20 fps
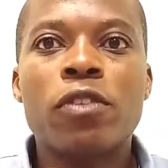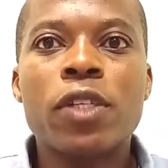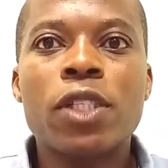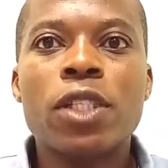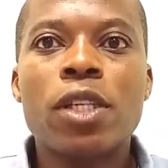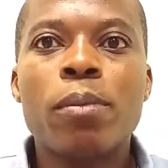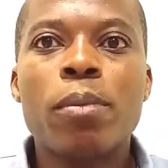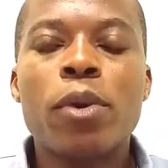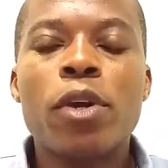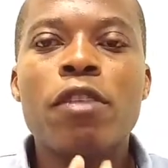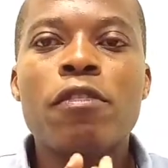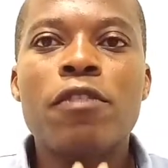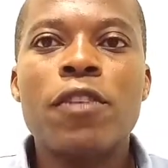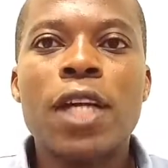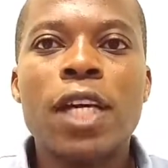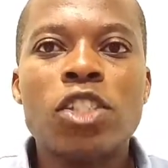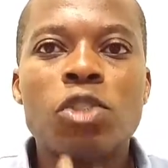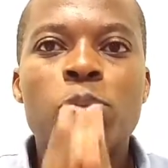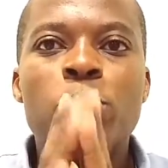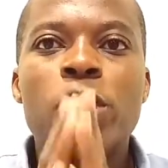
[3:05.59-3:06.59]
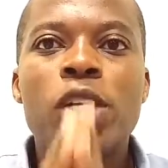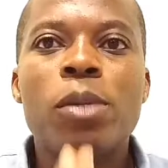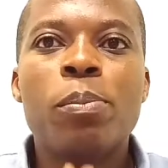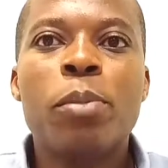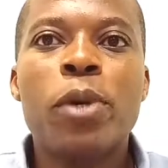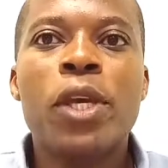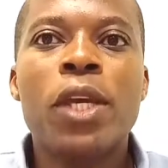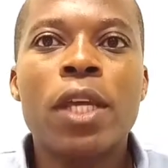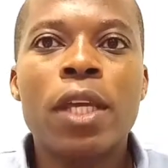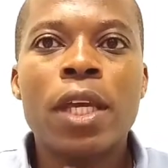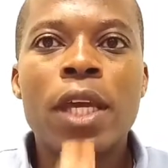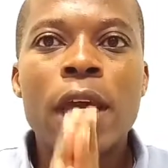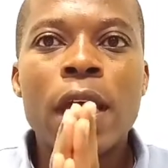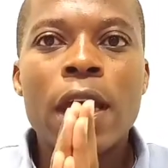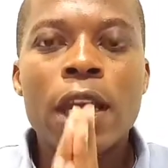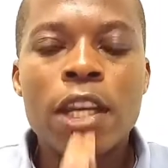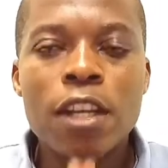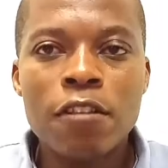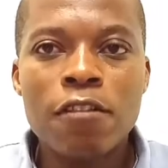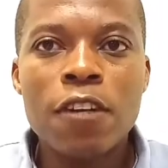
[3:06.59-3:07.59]
For example, if it has been paying
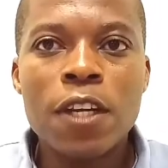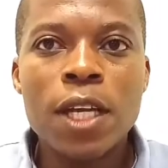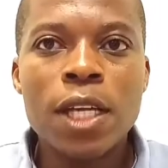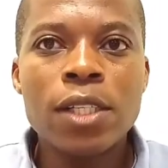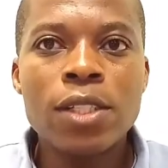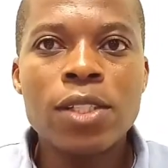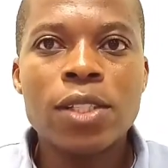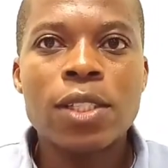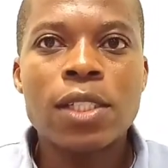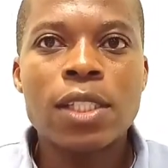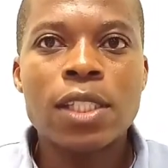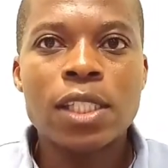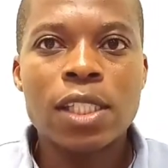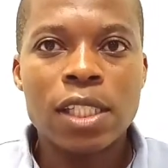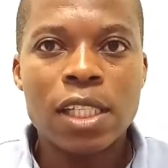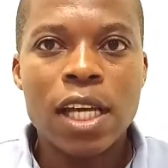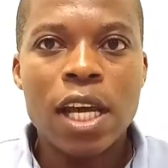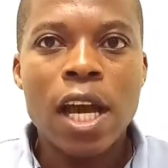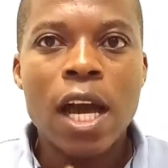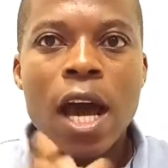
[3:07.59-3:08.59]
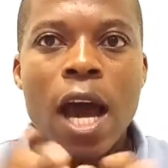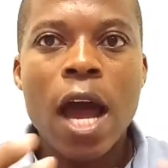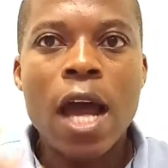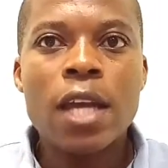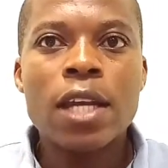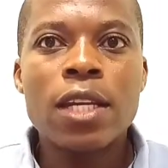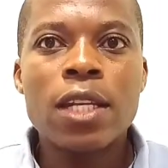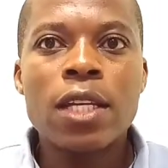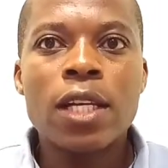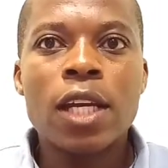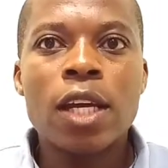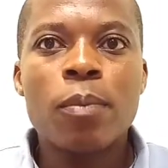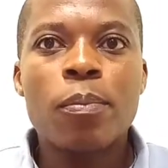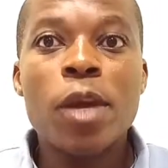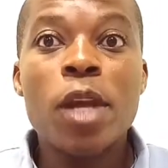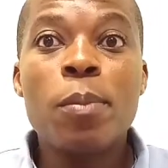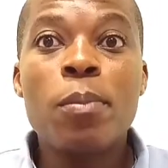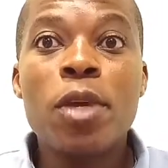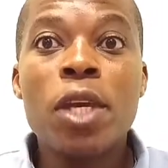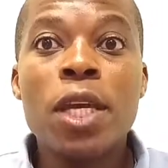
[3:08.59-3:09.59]
dividends and
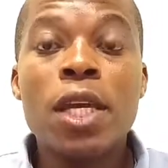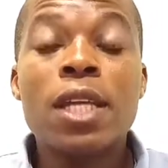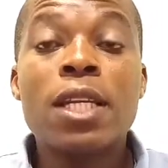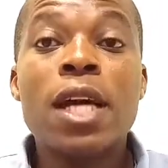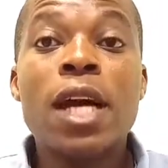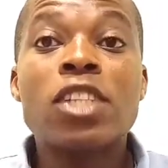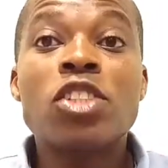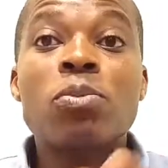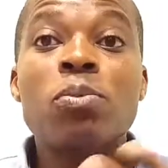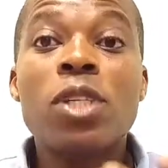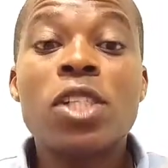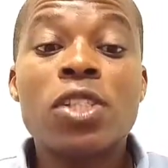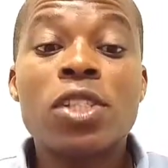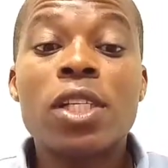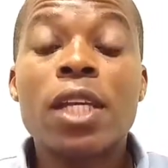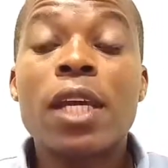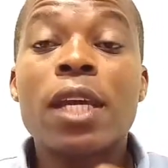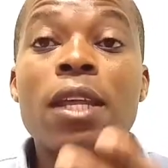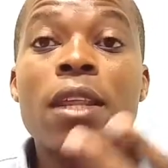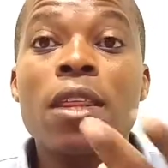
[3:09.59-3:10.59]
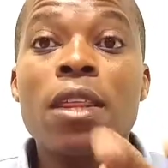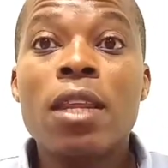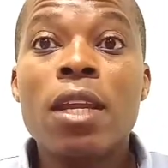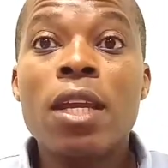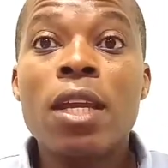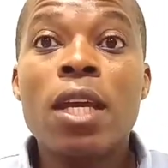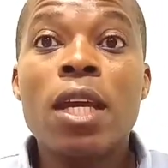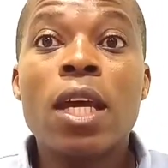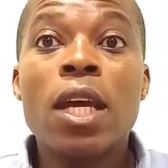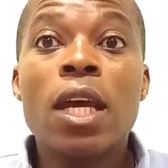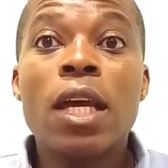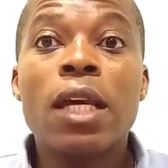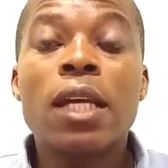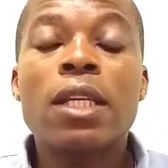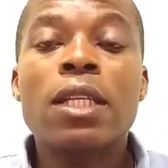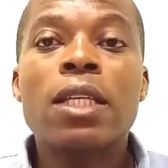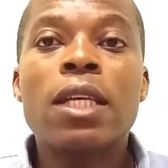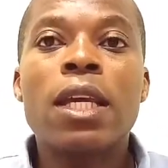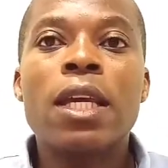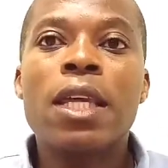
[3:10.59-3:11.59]
maybe it has missed like 3
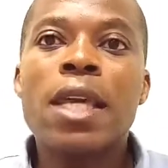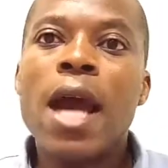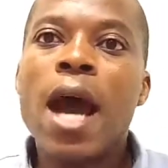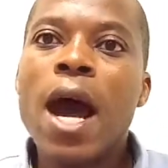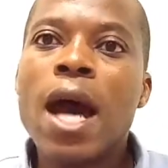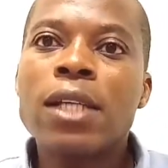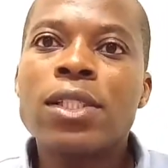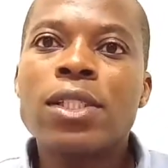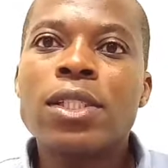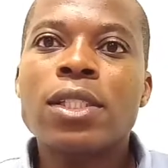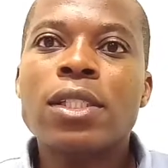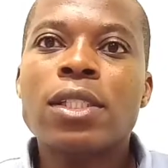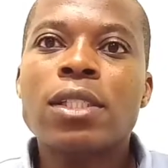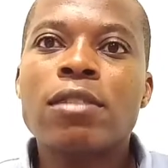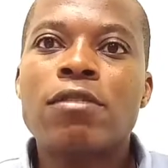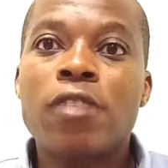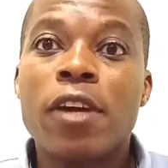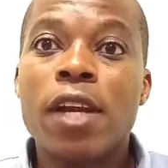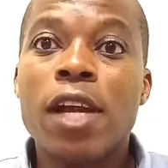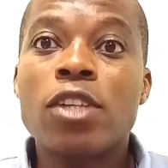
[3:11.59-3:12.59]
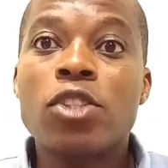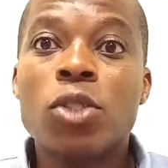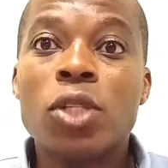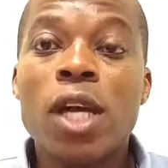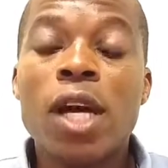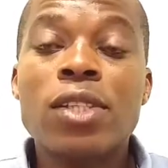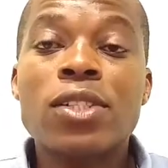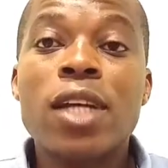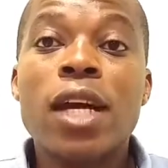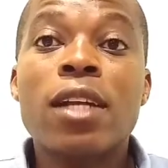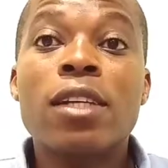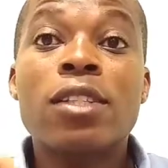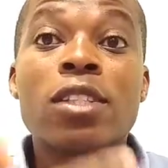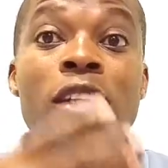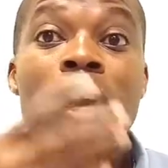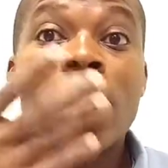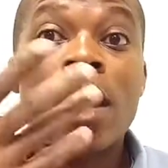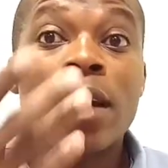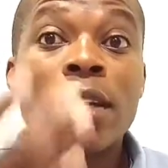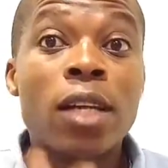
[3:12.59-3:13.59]
years, financial years, and
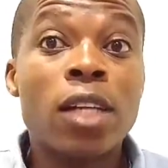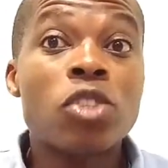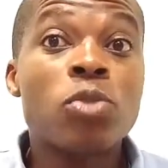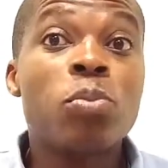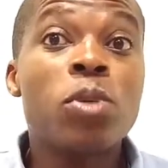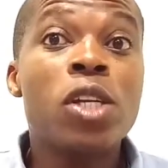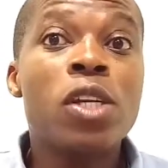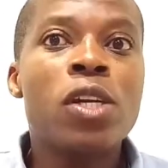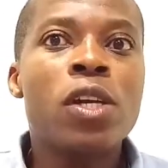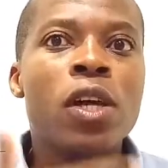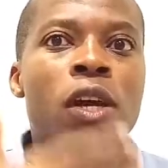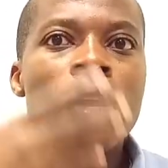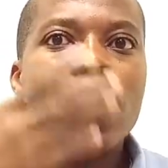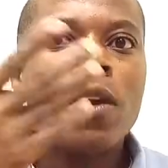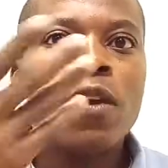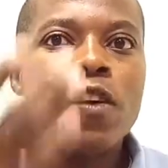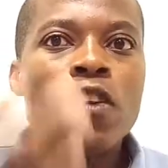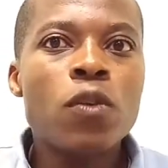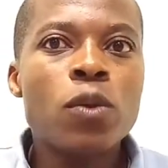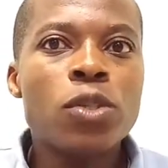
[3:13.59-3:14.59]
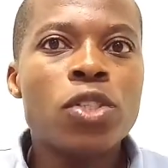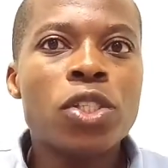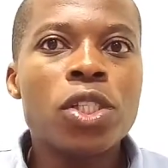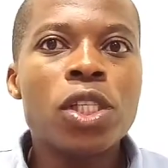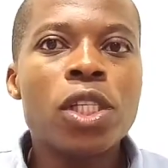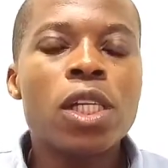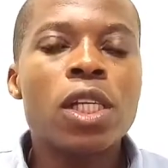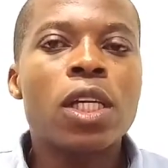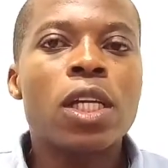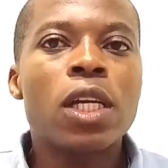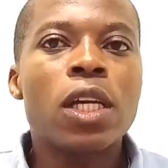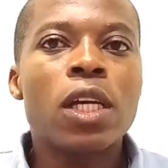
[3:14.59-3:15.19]
it has been reducing